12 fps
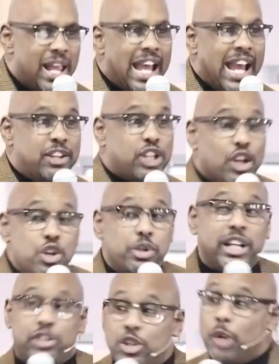until you
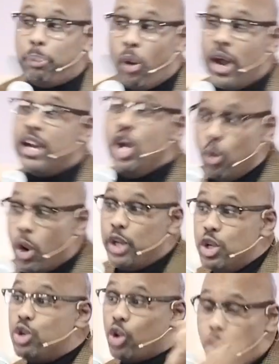get to the point where
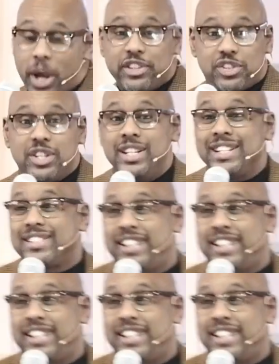you question his